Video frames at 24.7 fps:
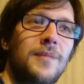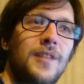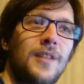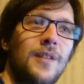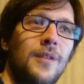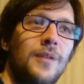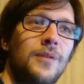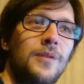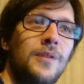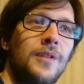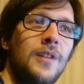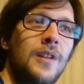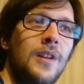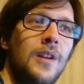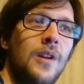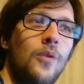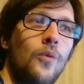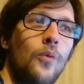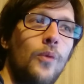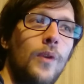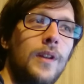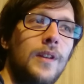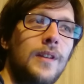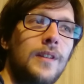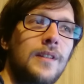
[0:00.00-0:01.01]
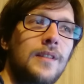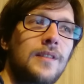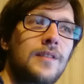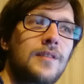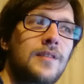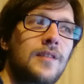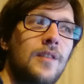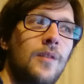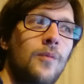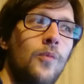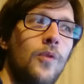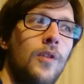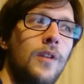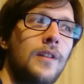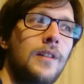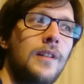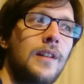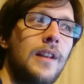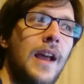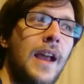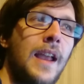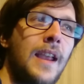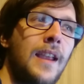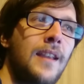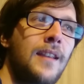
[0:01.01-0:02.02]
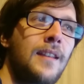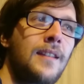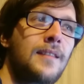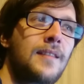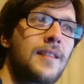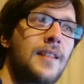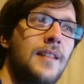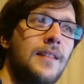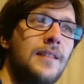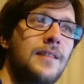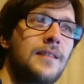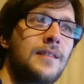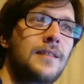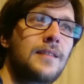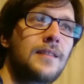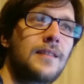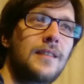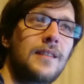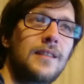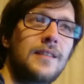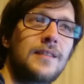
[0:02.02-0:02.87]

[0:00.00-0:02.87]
So when someone likes it,